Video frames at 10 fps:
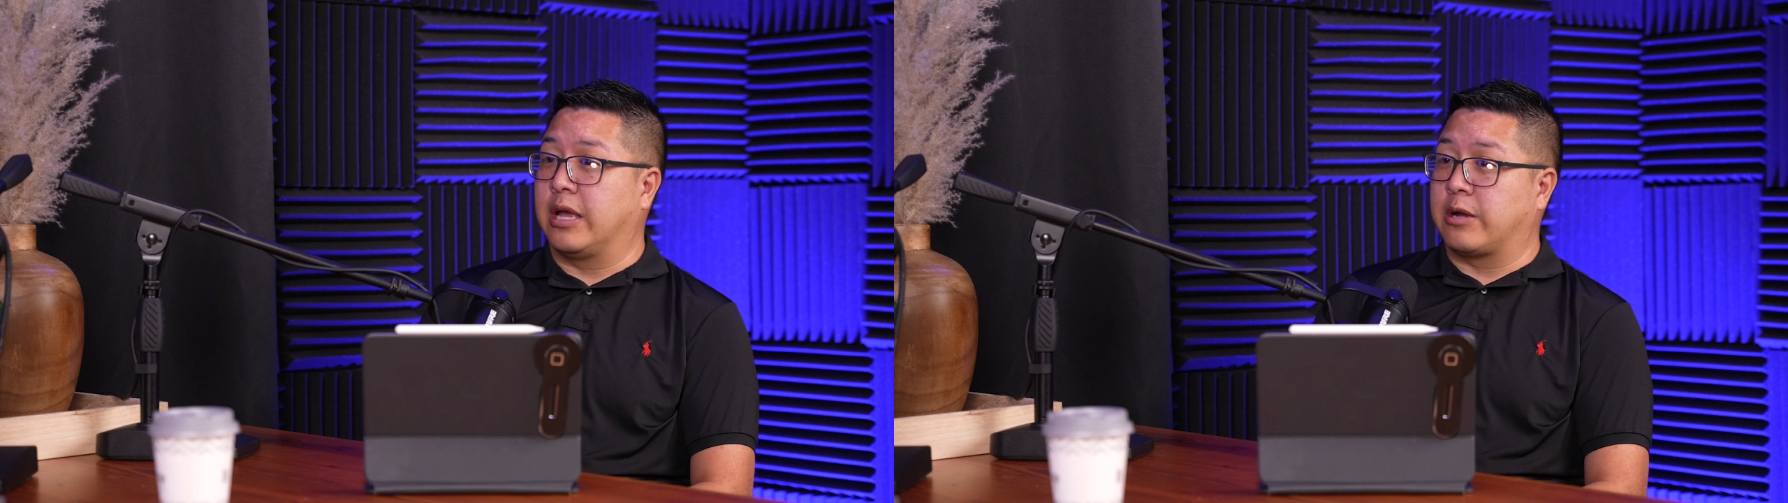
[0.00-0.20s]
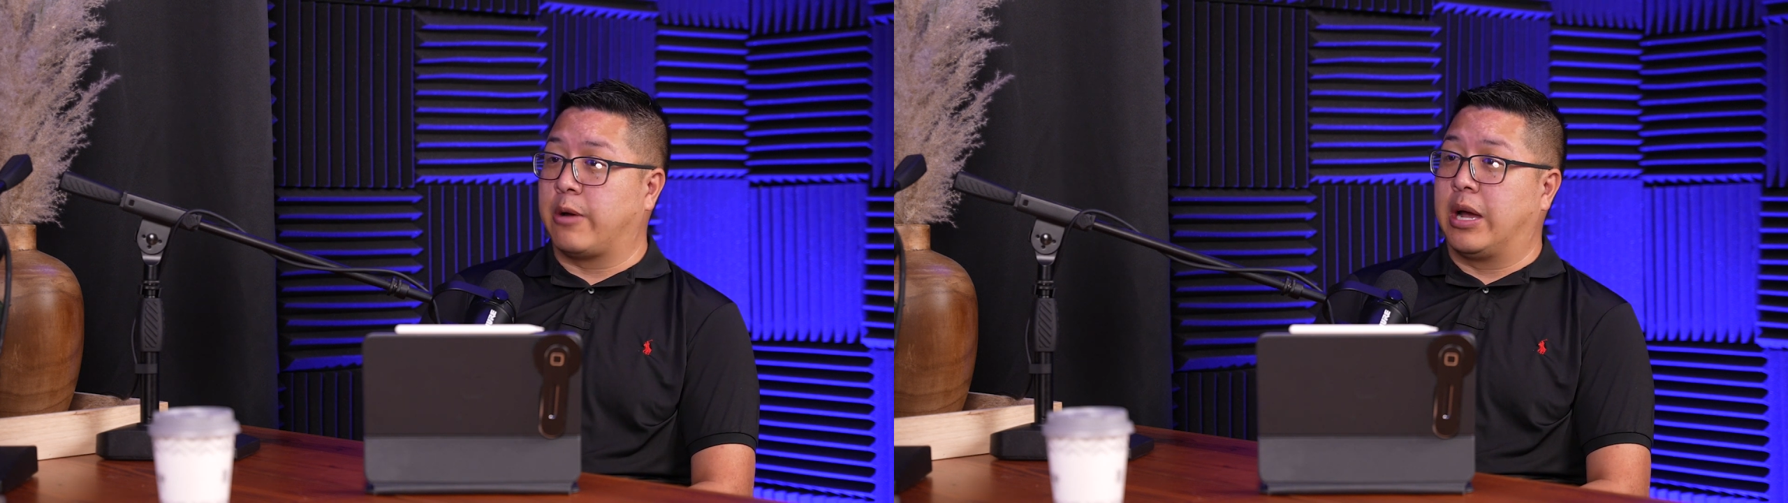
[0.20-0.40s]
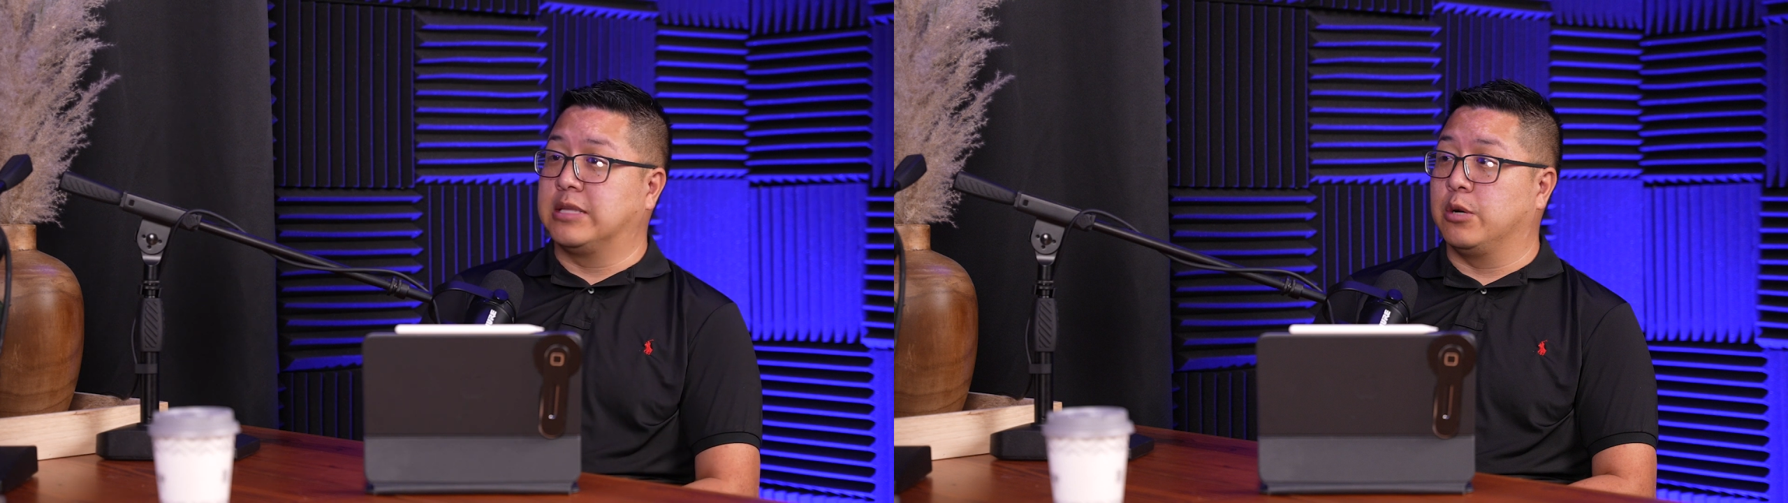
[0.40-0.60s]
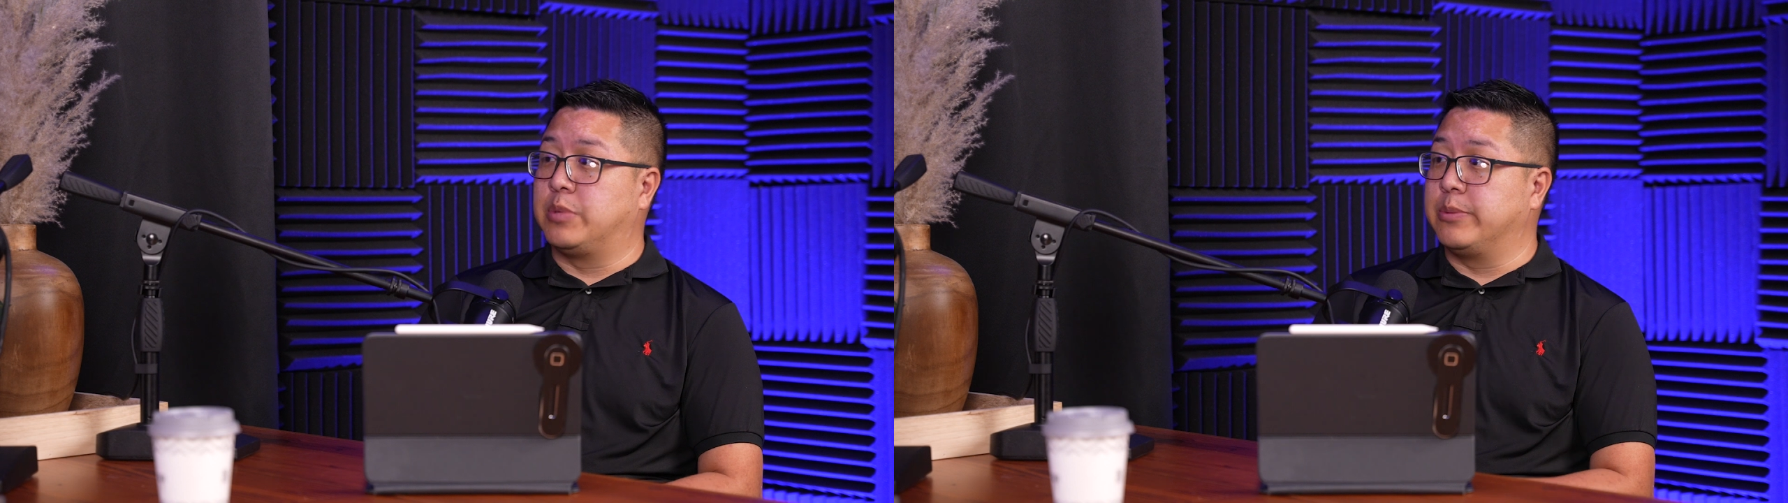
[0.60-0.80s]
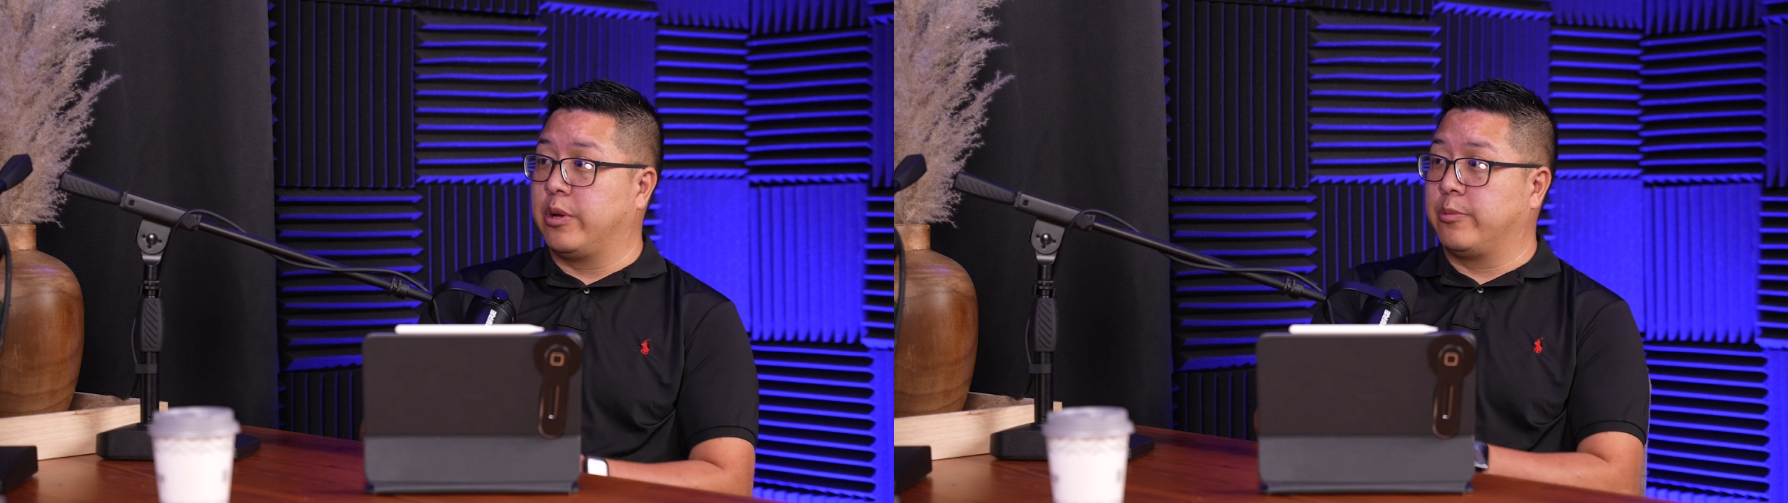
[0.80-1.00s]
like when I tell
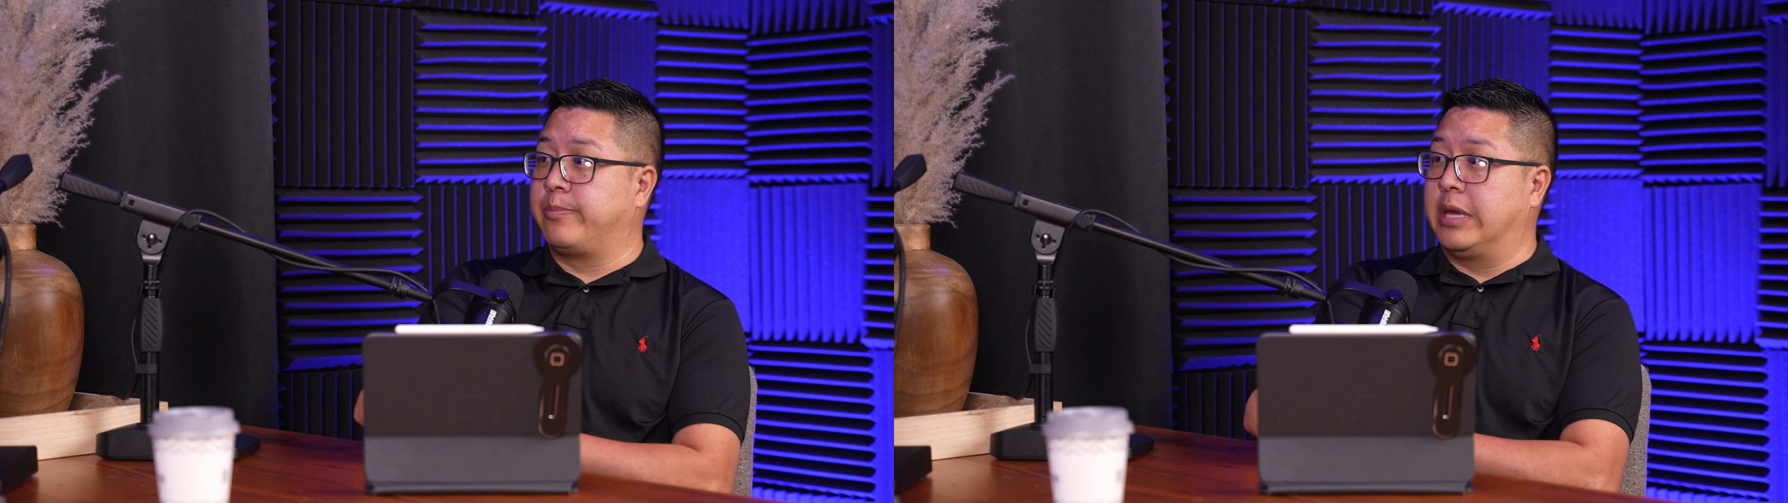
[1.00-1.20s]
people that have